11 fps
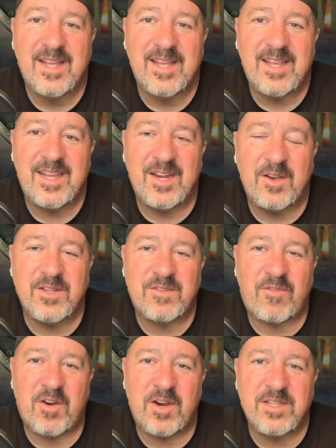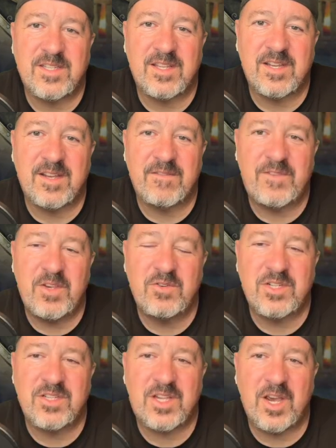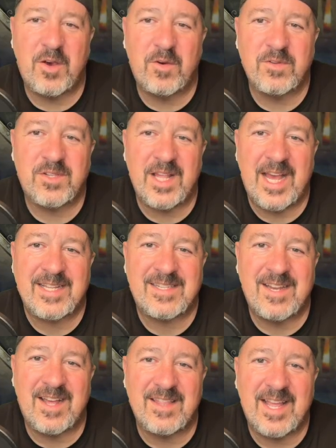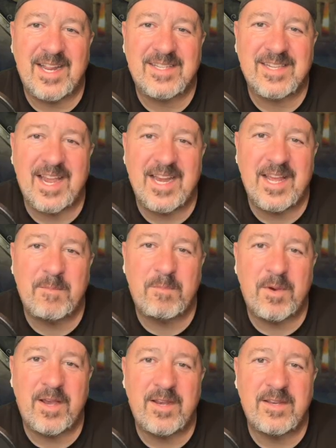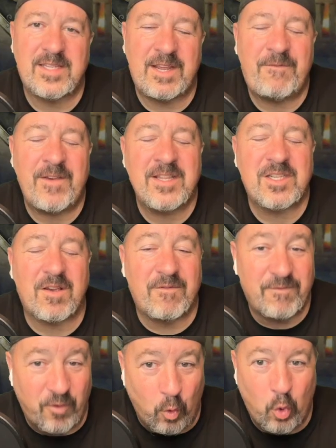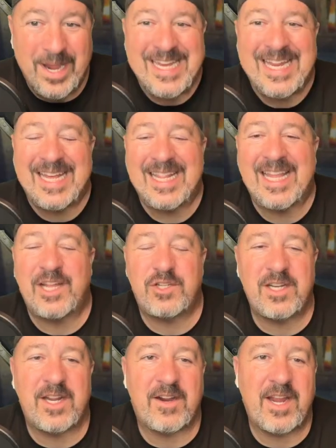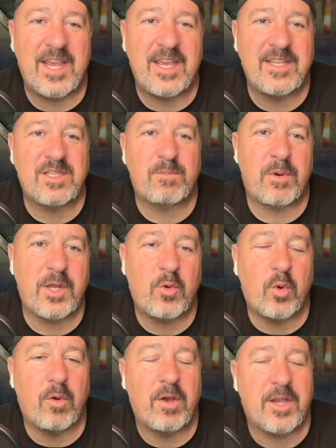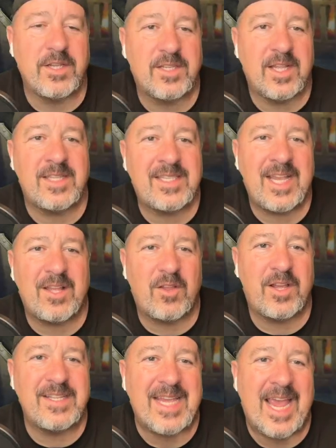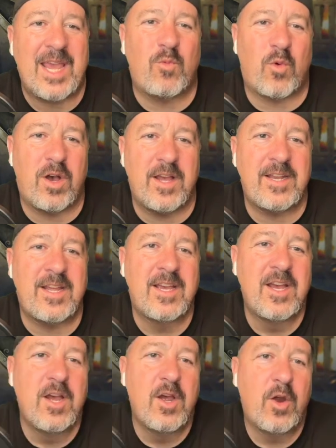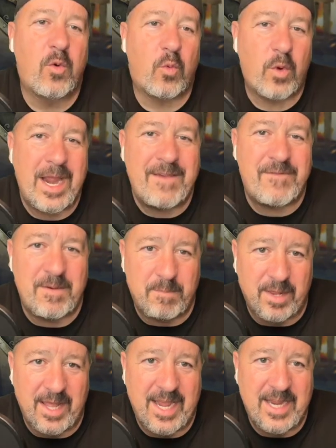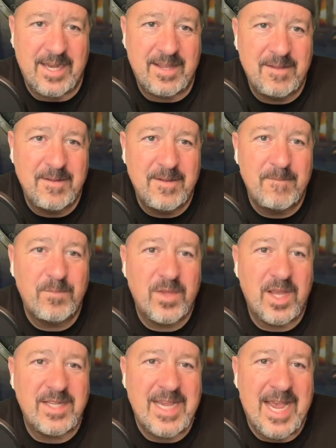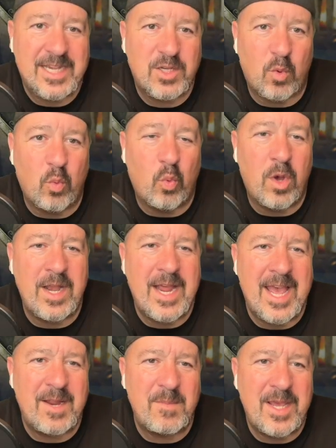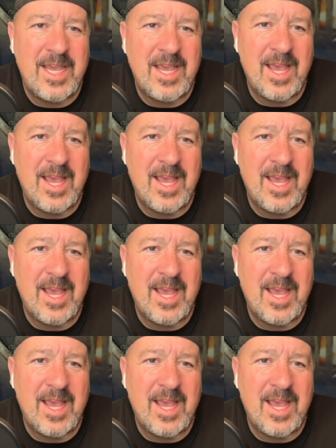you know, as far as the fusions go. So that's not that exciting, but defense Void Legendary is pretty cool. Okay, so let's take a look at this. A1 Raven Blade. Attacks one enemy,